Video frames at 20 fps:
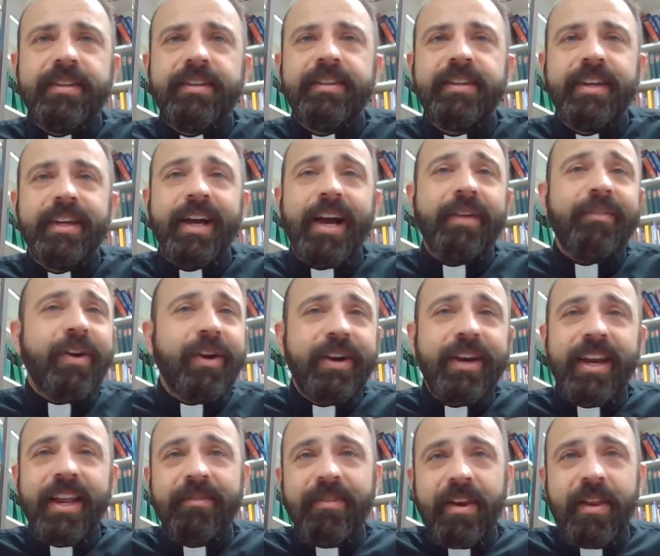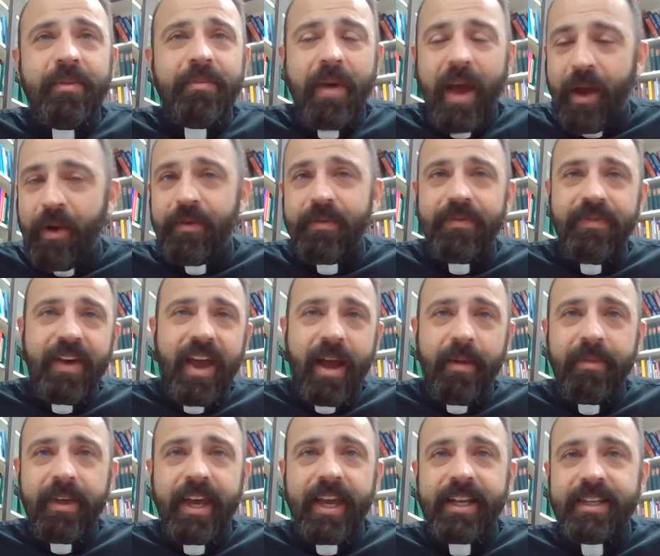and I've heard it even in my own
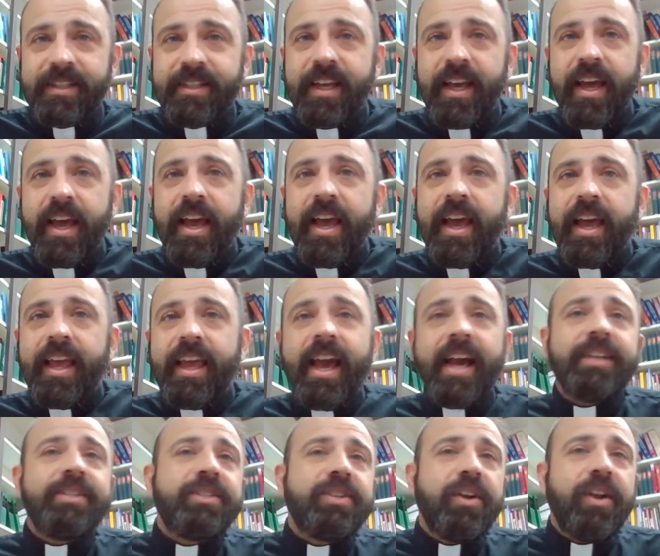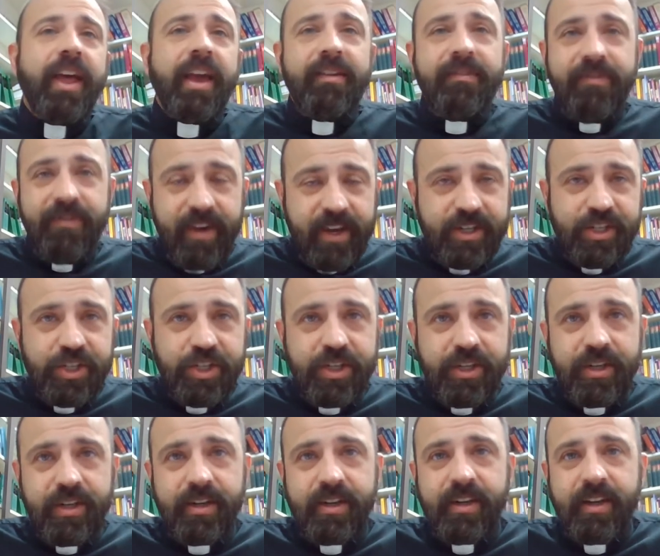family, is guests are like
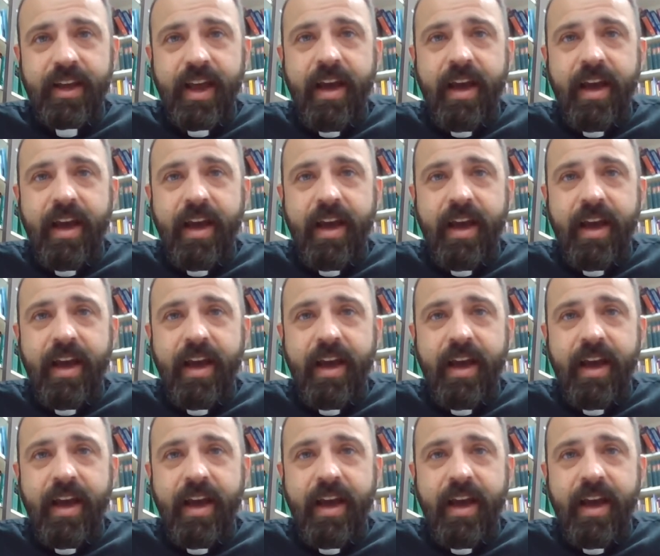fish.